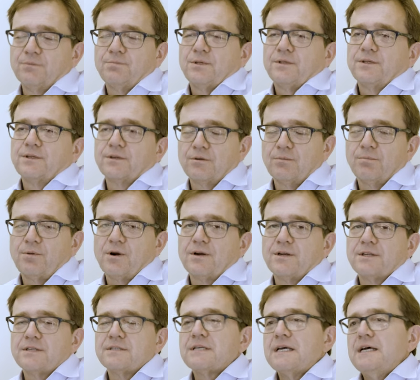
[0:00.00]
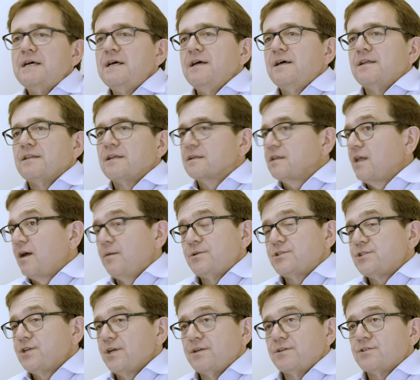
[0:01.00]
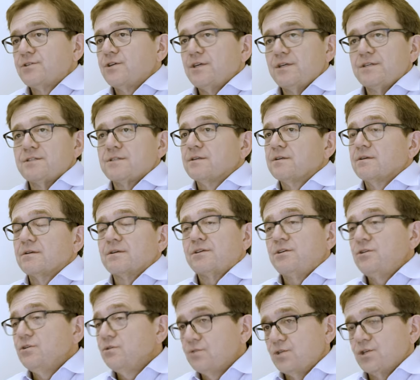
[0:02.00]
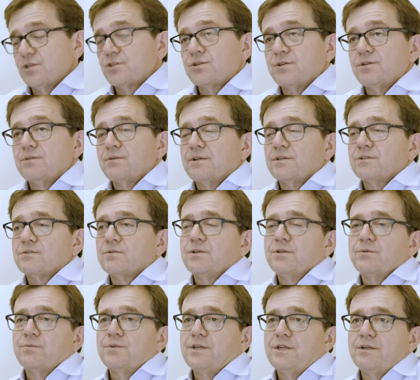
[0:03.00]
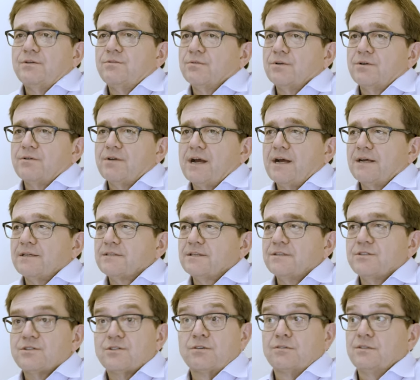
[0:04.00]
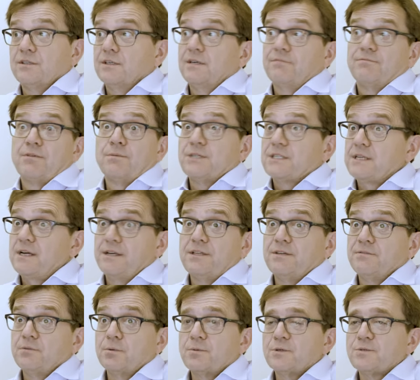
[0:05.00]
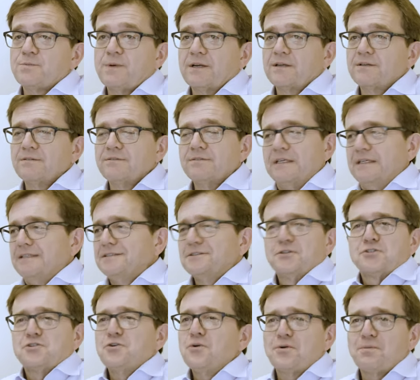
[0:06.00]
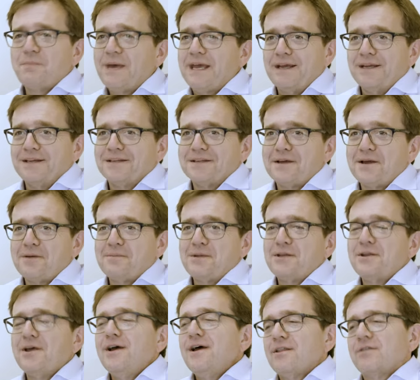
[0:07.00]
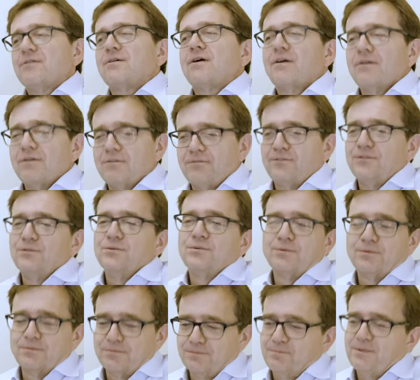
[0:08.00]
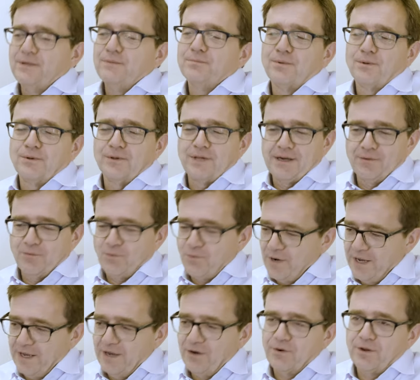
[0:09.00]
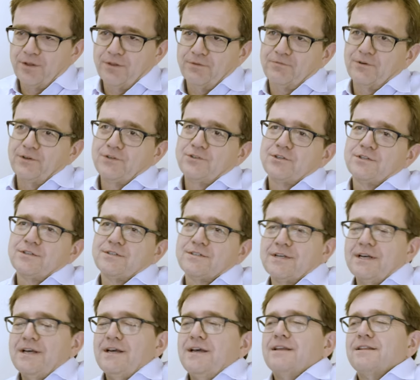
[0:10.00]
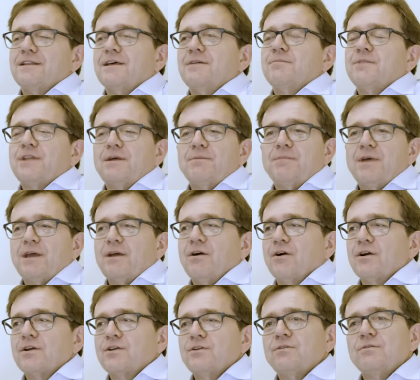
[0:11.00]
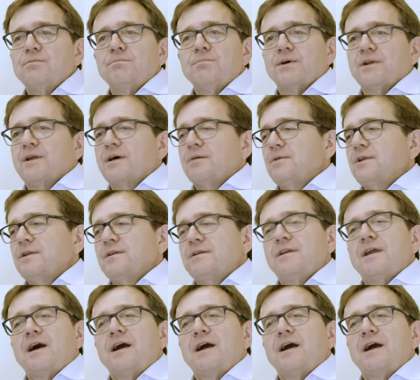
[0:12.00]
the political parties, that climate change is a huge issue and it's one that we need to address. And certainly from a scientific perspective, there's no debate. I mean, there are a few people way out on the fringes that may argue, but I mean,